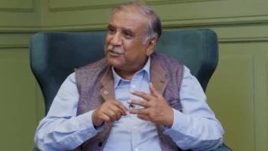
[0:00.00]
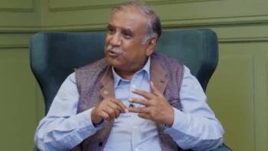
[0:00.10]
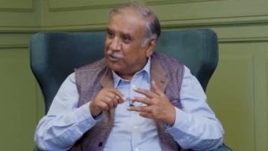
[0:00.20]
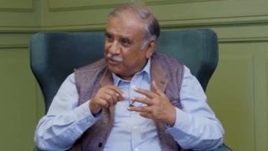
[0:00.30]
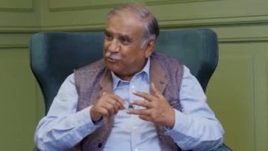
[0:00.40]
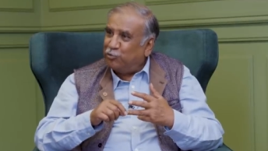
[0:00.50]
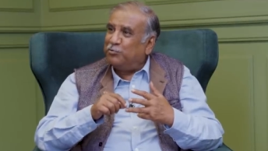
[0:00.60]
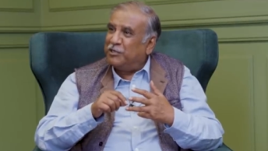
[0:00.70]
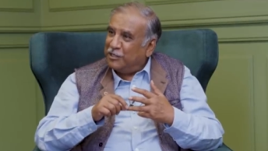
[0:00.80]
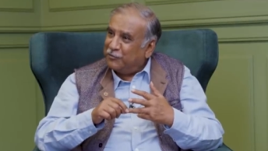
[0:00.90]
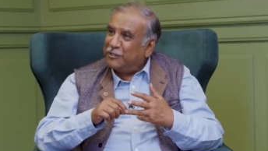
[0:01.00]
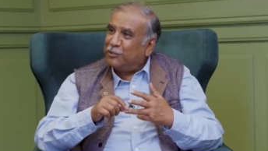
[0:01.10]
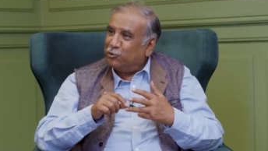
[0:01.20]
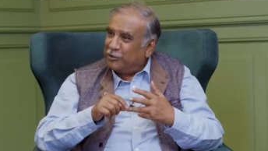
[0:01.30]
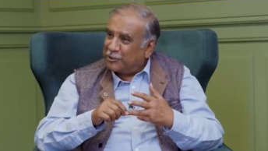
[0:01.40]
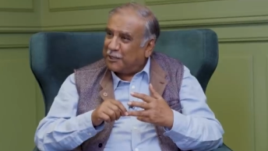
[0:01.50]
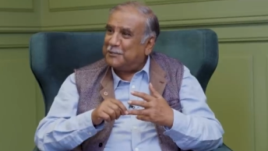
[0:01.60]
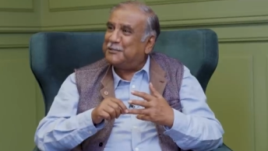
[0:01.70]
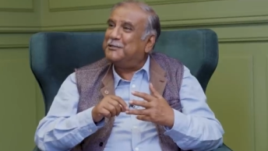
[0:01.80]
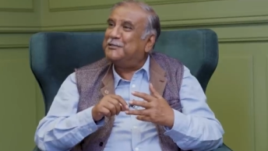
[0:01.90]
So if you believe in doing
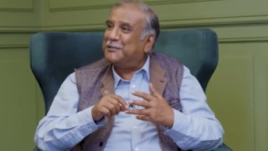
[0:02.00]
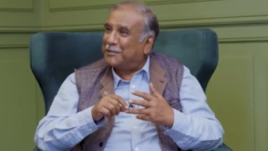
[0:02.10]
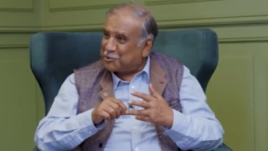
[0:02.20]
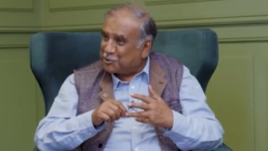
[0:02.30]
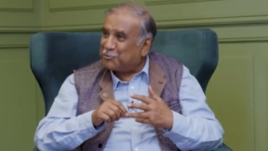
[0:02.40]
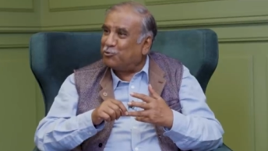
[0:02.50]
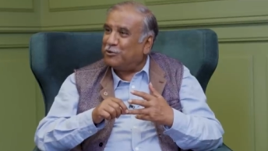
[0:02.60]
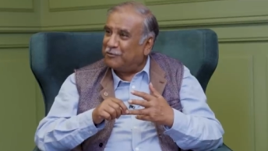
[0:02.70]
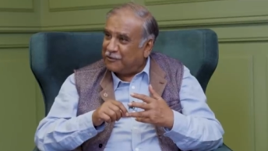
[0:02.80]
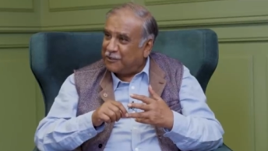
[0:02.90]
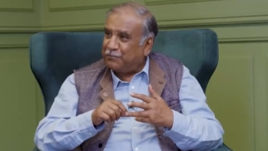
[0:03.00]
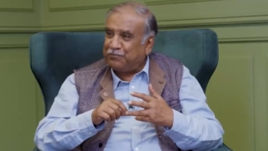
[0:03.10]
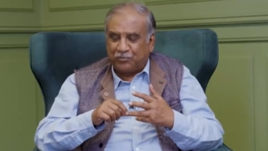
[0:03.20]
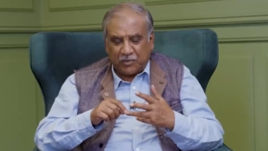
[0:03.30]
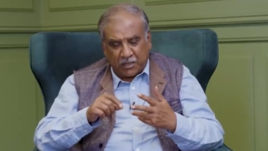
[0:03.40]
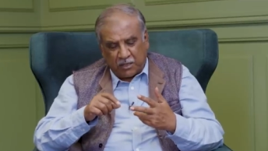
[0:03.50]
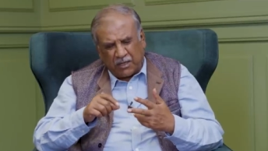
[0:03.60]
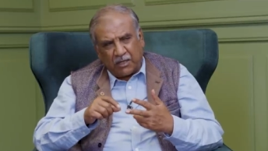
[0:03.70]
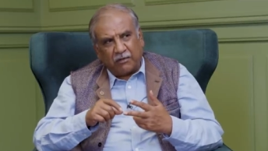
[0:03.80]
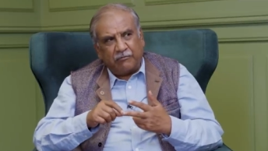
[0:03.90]
right, then the nexus won't develop. Right.
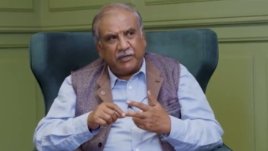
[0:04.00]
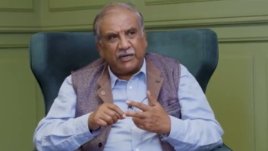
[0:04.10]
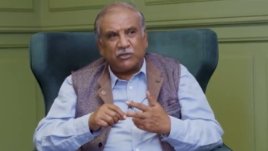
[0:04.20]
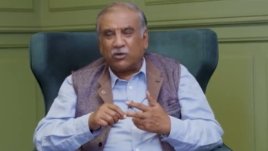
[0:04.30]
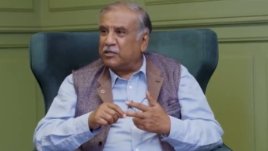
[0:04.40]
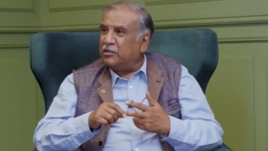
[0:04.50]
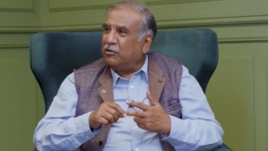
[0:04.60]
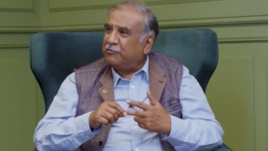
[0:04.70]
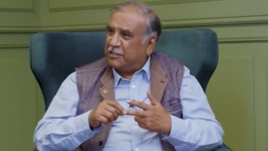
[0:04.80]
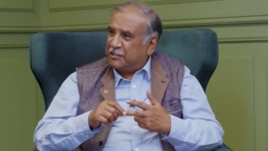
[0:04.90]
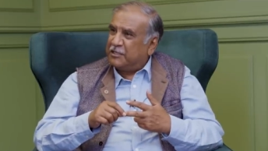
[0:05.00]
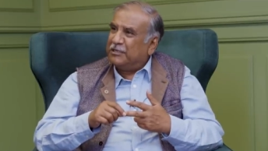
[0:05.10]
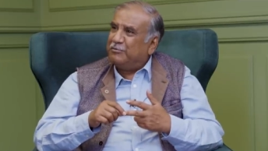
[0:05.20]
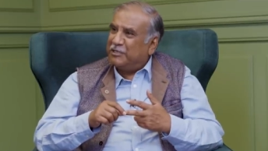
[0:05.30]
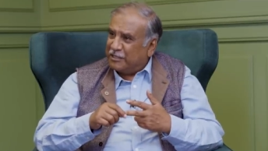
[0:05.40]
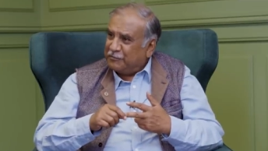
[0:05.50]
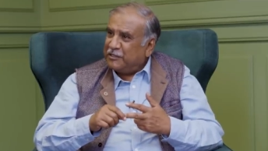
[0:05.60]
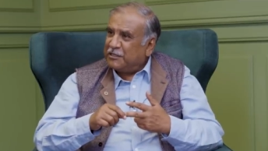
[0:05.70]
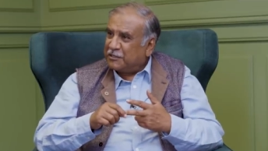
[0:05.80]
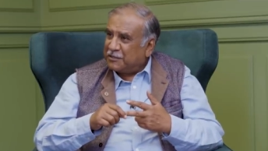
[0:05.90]
We are talking of ethical
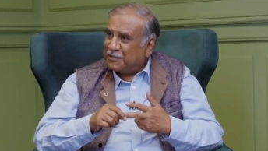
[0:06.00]
behavior.